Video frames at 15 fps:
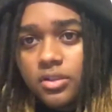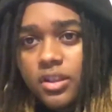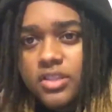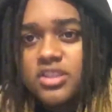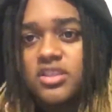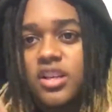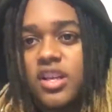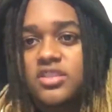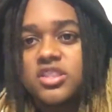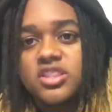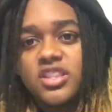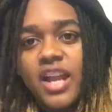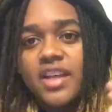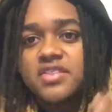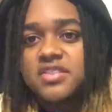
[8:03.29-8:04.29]
She said I
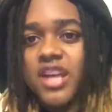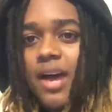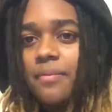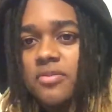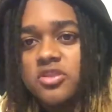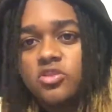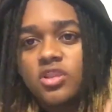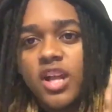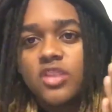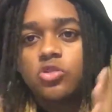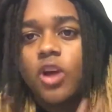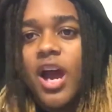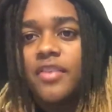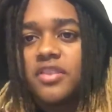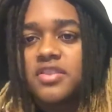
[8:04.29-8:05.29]
stabbed and shit. I
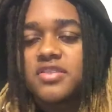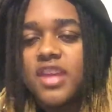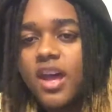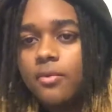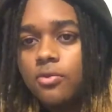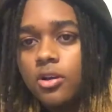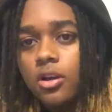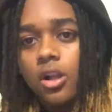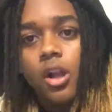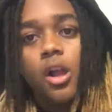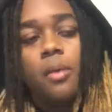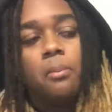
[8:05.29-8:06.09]
tried to stab her,